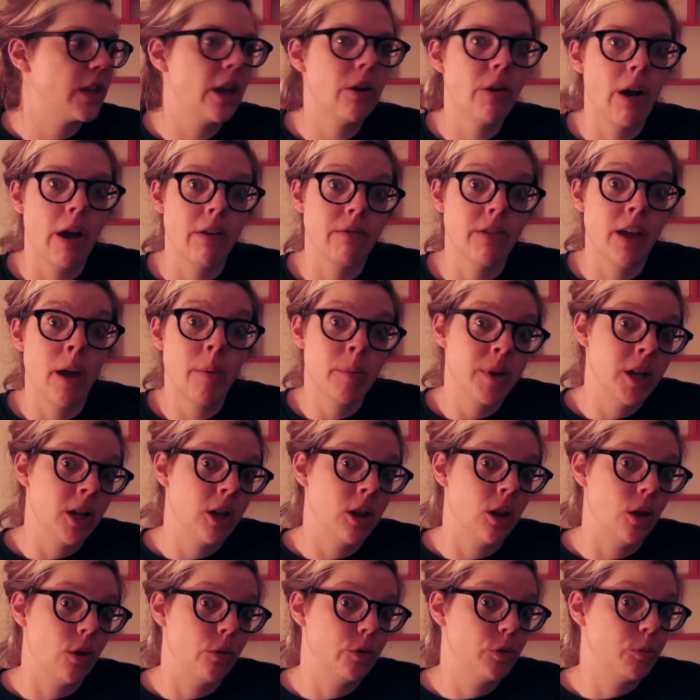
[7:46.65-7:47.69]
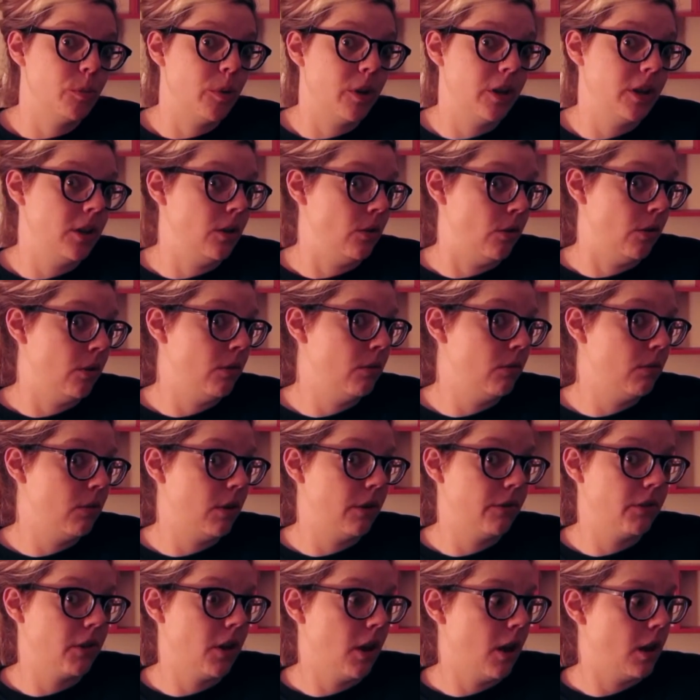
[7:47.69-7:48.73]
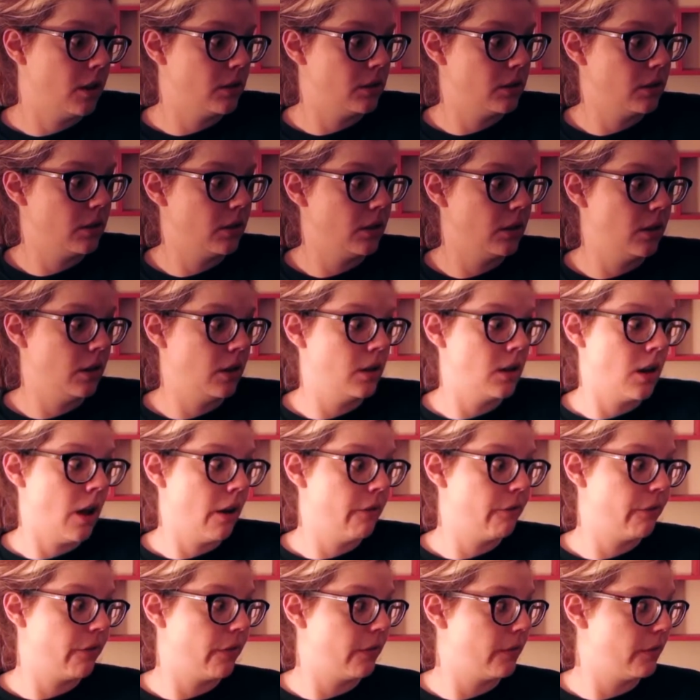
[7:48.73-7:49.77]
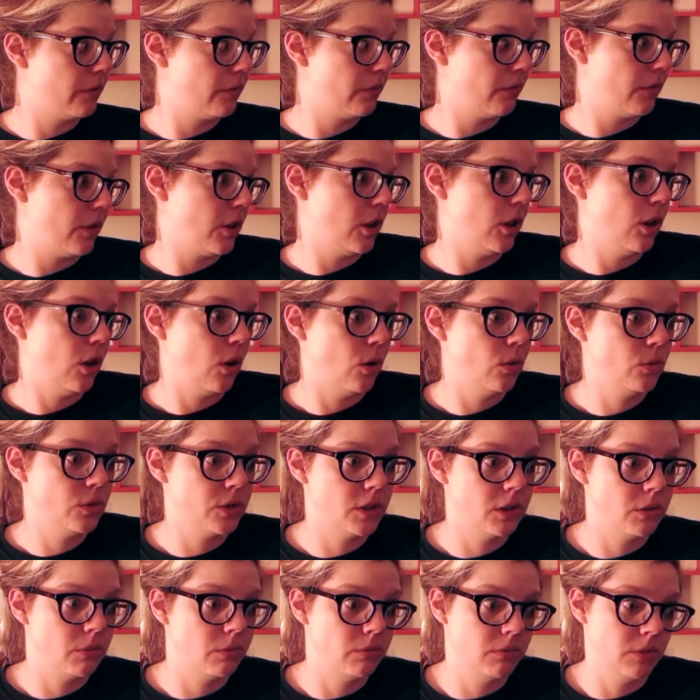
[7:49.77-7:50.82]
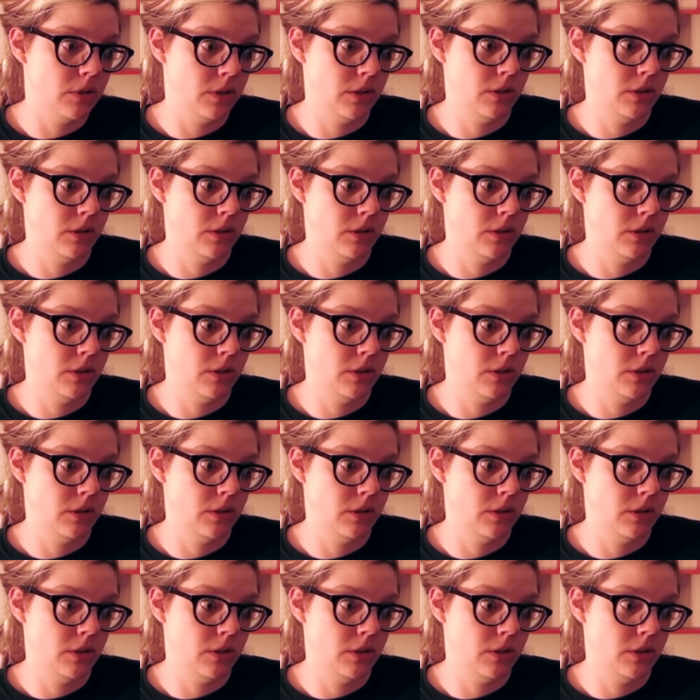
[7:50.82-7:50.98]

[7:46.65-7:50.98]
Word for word: I don't have that many clothes, but you know I've got enough clothes that it